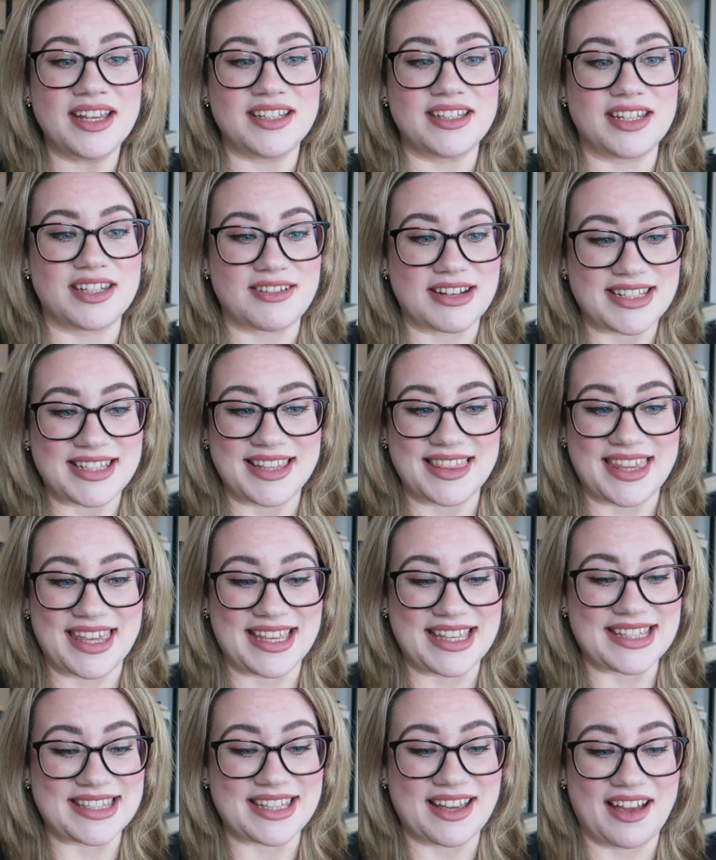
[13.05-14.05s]
distressing
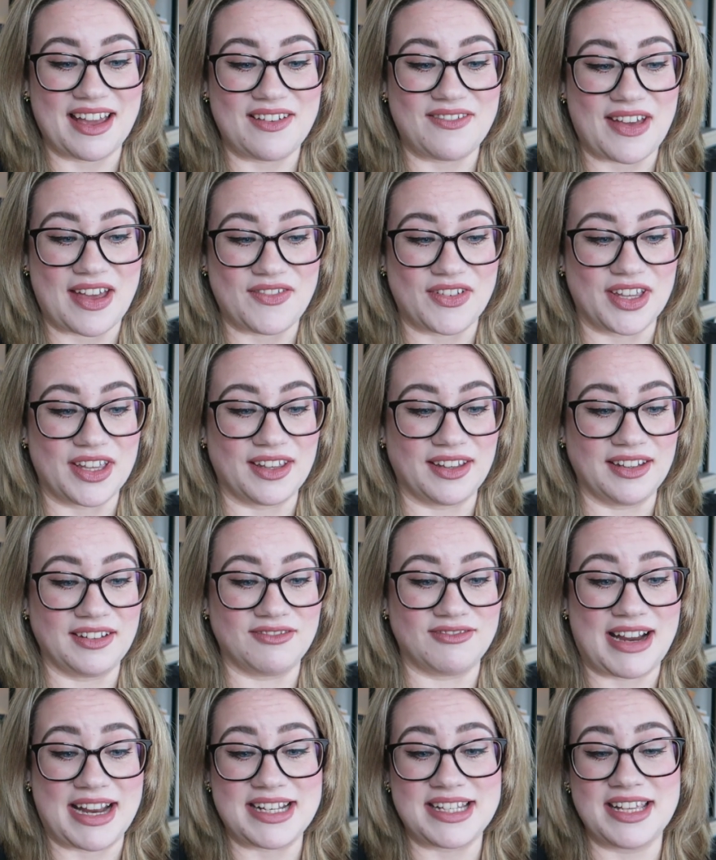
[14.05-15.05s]
things that I've ever
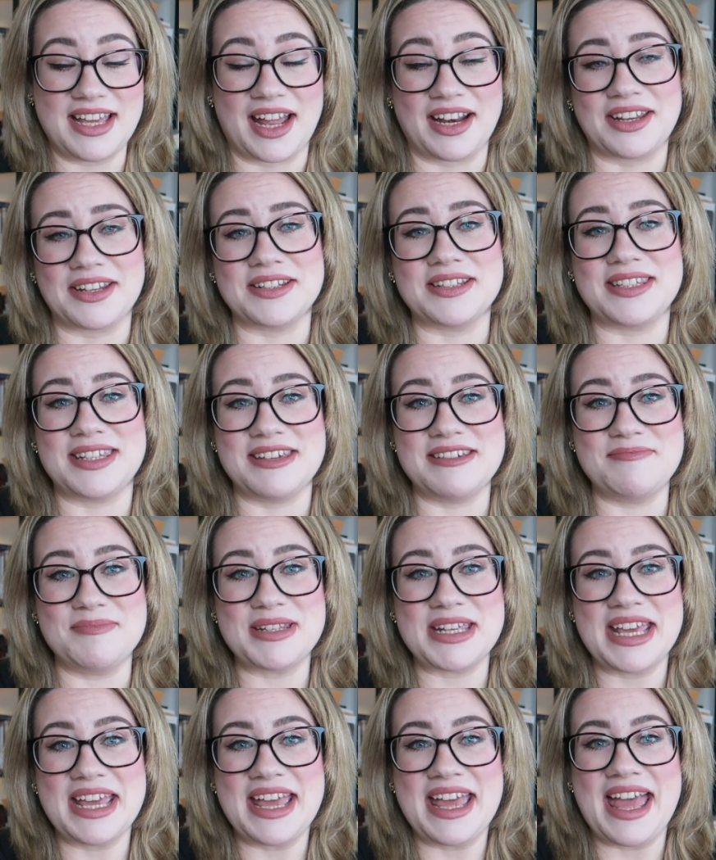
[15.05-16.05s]
read and
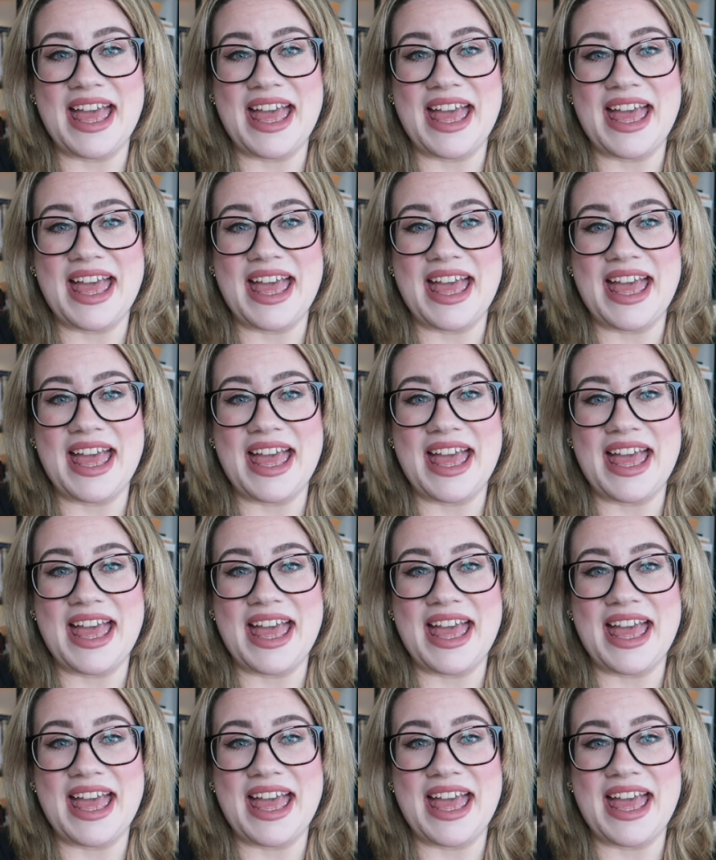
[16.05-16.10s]
consumed,